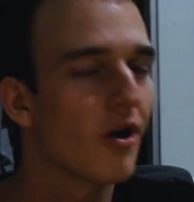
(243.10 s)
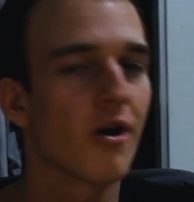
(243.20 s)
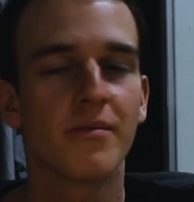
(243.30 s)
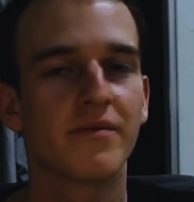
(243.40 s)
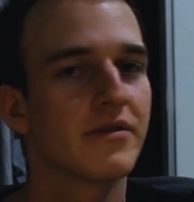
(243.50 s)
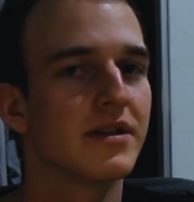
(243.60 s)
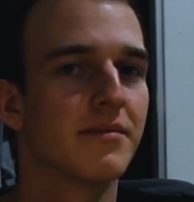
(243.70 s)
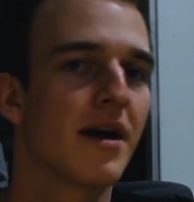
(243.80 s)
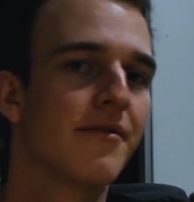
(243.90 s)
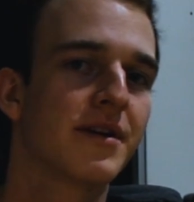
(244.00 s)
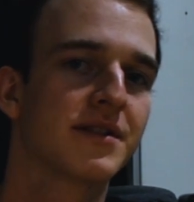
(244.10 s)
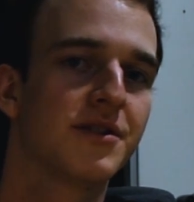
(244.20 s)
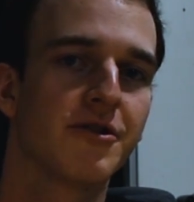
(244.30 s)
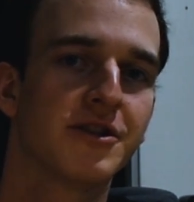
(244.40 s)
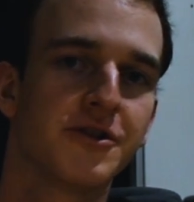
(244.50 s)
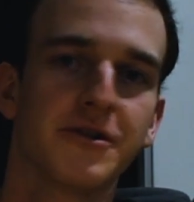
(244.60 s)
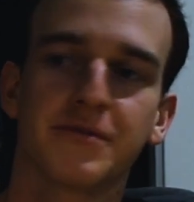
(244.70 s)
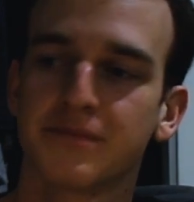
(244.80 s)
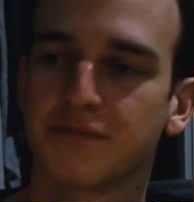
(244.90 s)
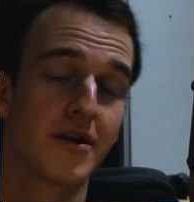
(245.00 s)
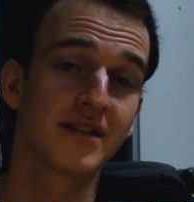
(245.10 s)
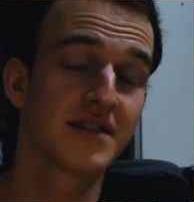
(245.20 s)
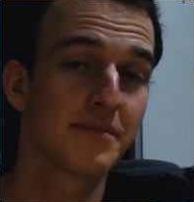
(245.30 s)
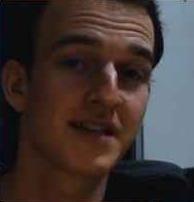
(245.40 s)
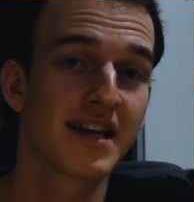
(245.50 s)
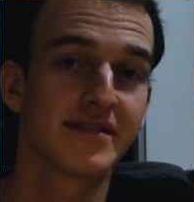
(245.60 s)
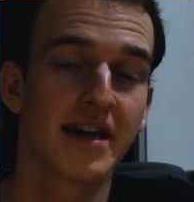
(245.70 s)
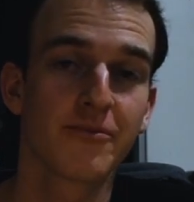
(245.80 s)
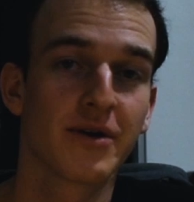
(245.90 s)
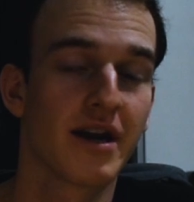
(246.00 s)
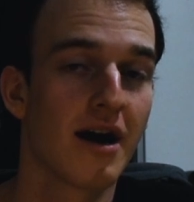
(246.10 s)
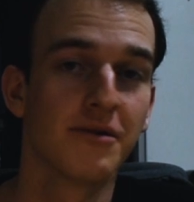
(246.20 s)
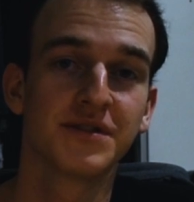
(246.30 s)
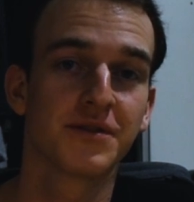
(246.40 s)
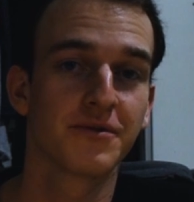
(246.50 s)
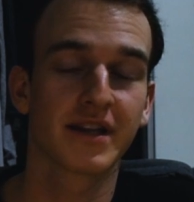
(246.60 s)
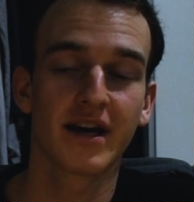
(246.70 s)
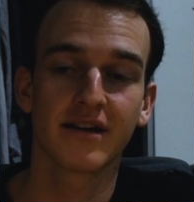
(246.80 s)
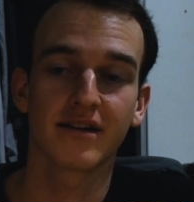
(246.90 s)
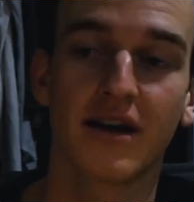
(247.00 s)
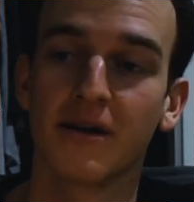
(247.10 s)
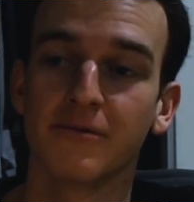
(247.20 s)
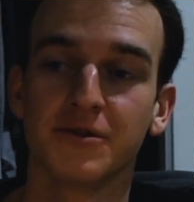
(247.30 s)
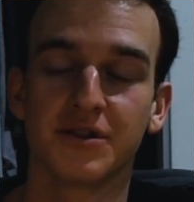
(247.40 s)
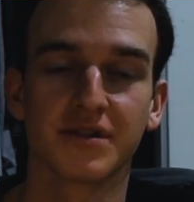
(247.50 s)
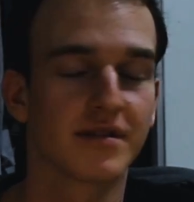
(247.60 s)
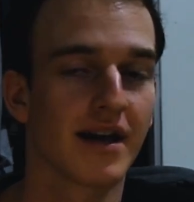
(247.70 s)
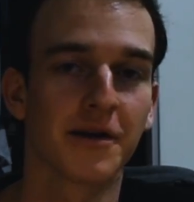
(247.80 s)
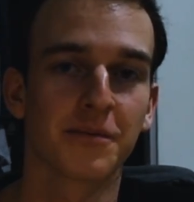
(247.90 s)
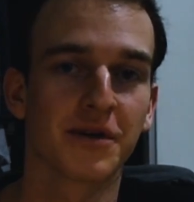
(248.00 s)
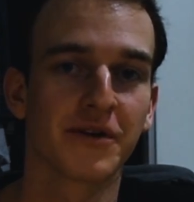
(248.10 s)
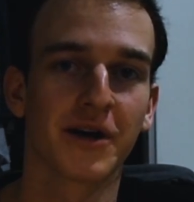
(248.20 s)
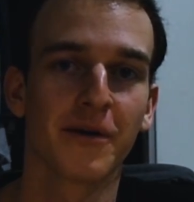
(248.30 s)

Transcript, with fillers: Hopefully it might fix your issue. But nine times out of ten, when I was doing that, I would just end up giving